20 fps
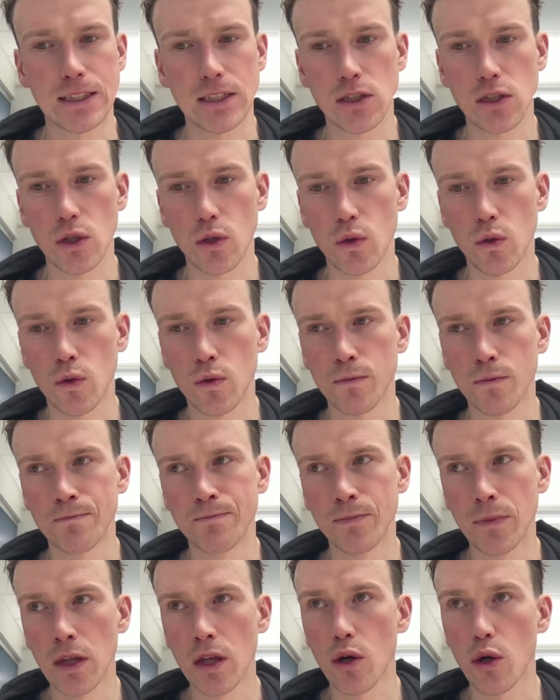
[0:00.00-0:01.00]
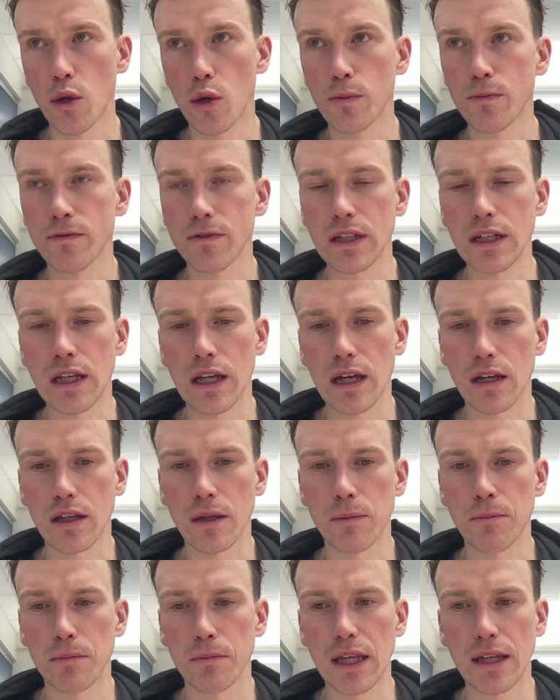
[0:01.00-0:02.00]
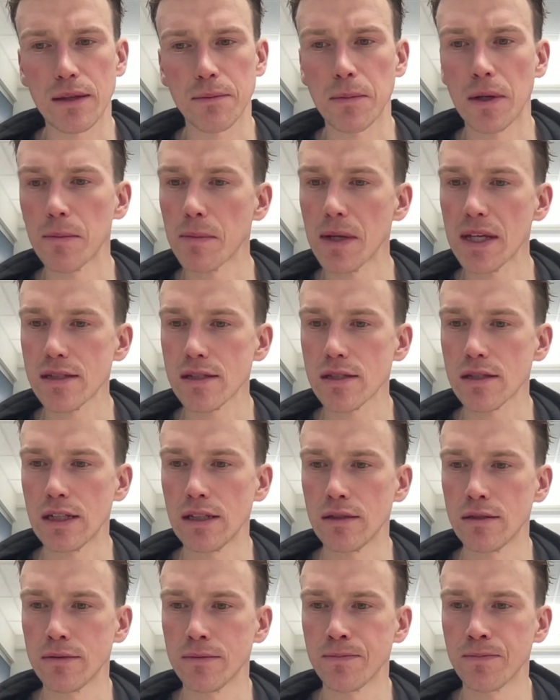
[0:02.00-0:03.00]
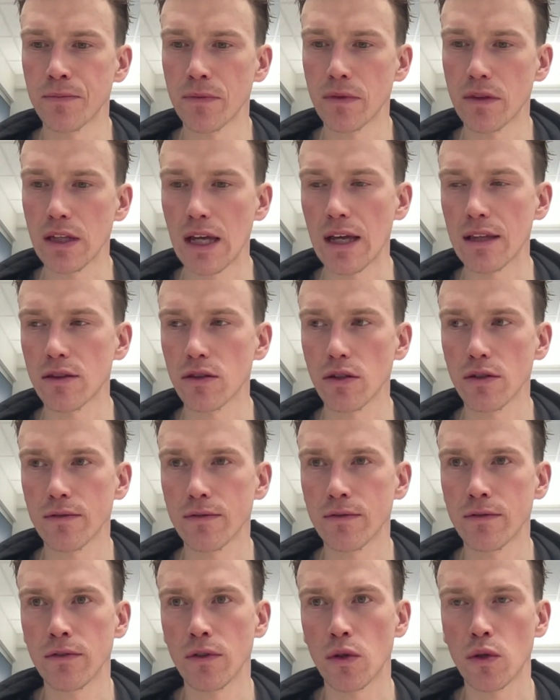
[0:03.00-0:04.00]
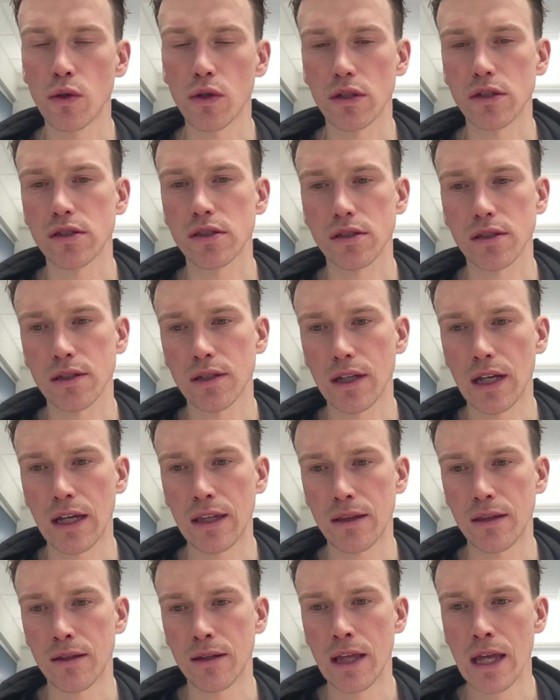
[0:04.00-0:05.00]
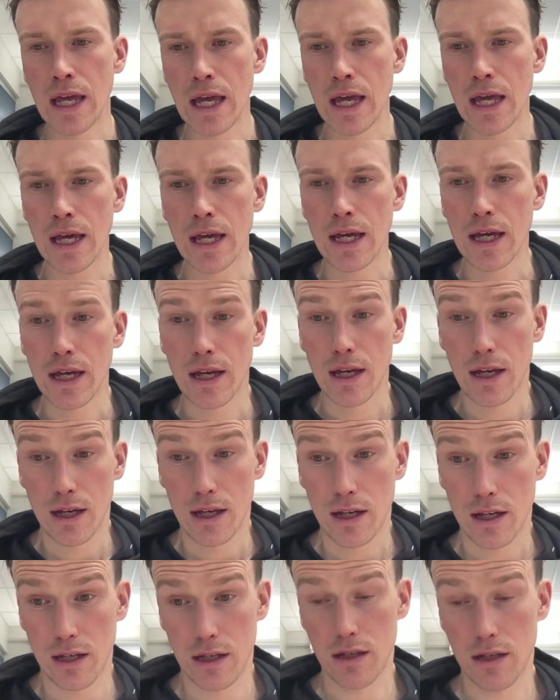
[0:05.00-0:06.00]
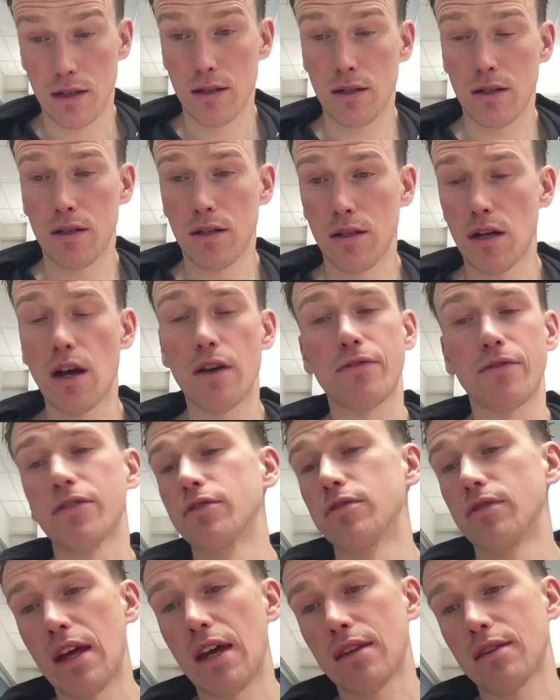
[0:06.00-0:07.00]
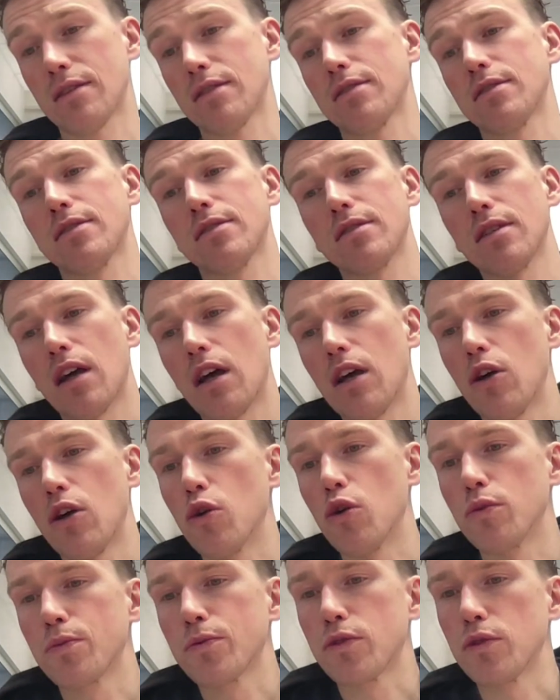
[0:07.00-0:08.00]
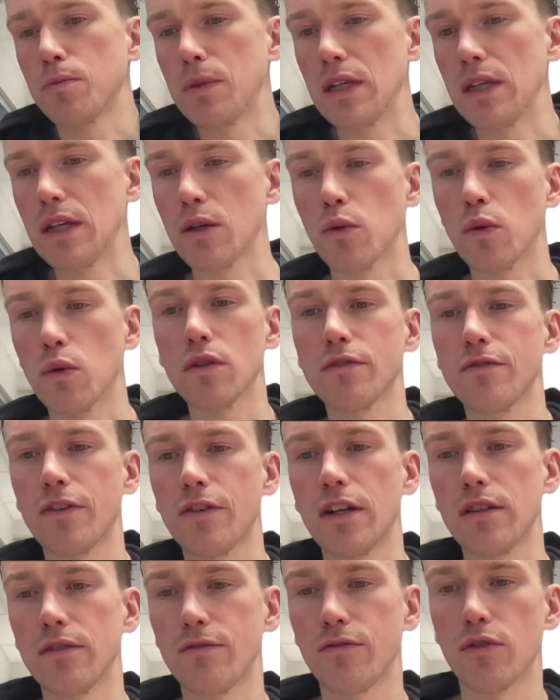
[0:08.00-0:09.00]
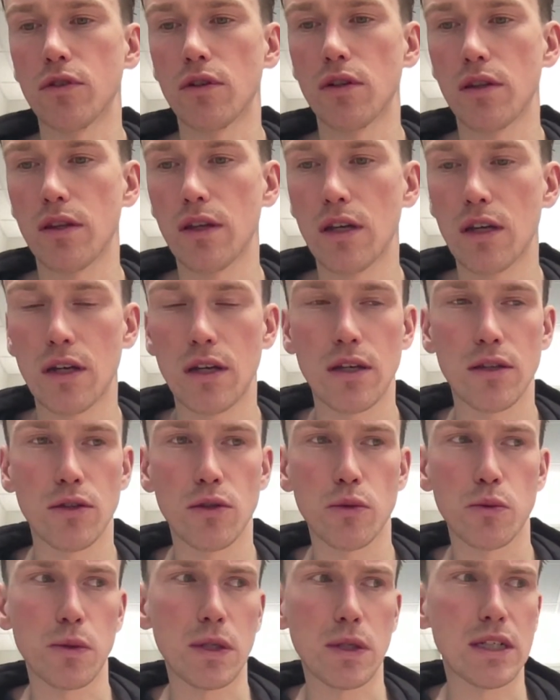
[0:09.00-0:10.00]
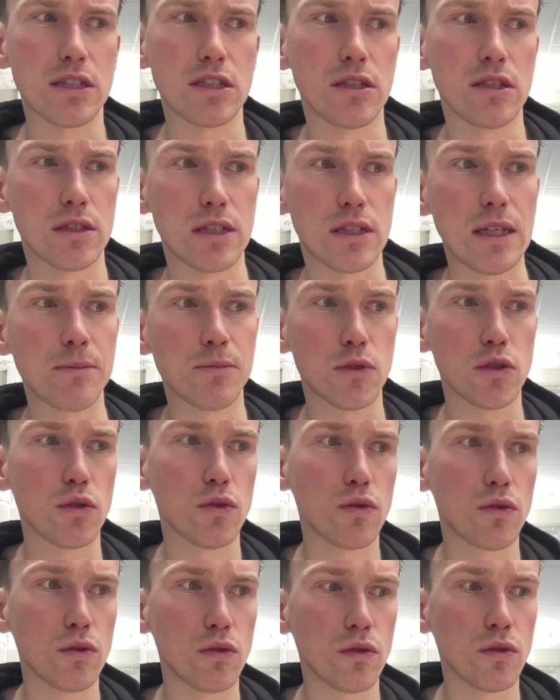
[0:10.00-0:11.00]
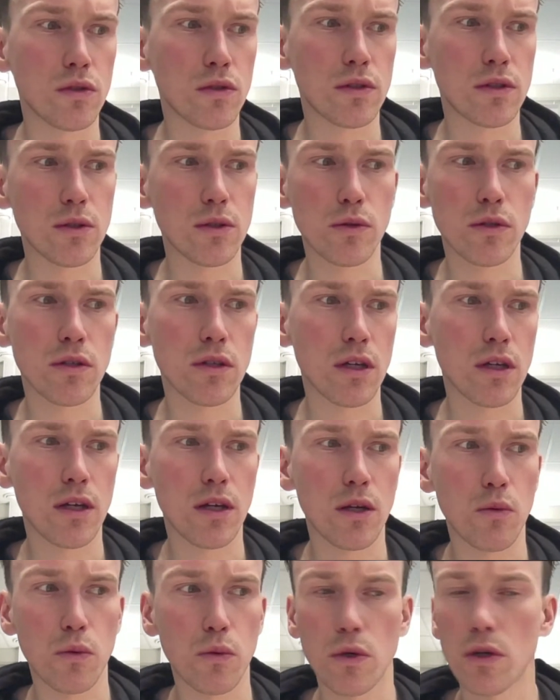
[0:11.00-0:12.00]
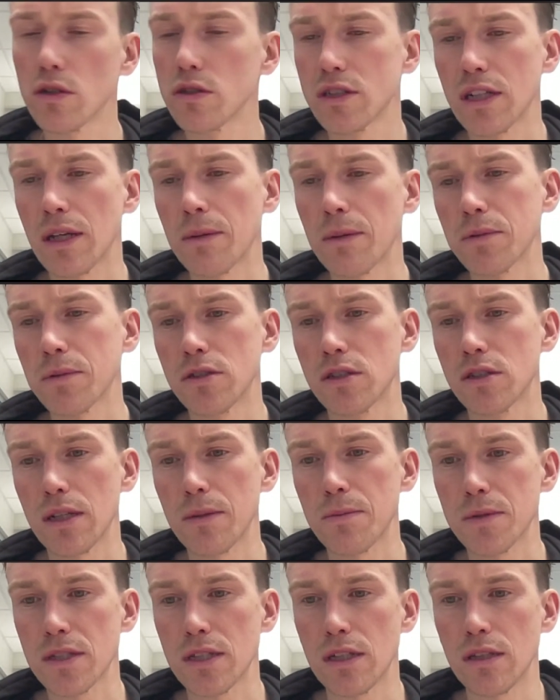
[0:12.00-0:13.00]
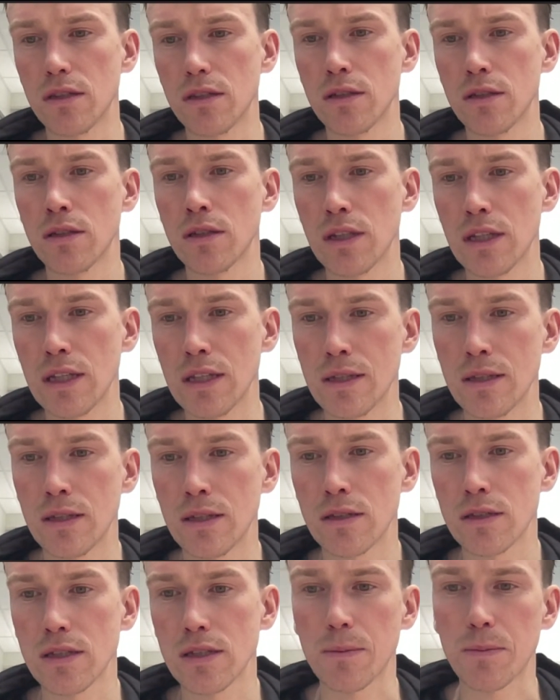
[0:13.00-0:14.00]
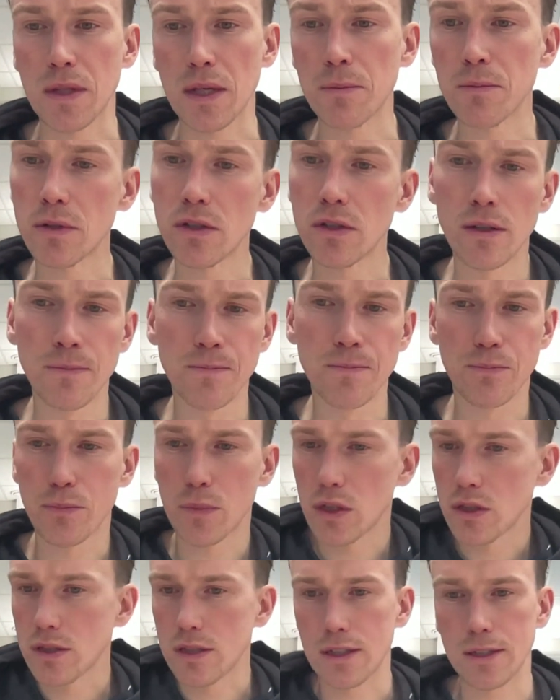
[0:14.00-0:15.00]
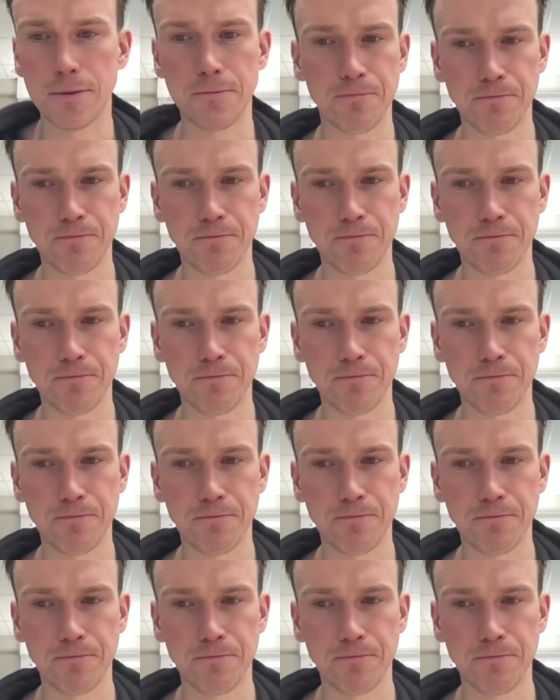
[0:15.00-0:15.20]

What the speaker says: so hopefully I can be at my best in the end of August. And after that, I hope to be qualified for the Norwegian team to the World Championships in September. But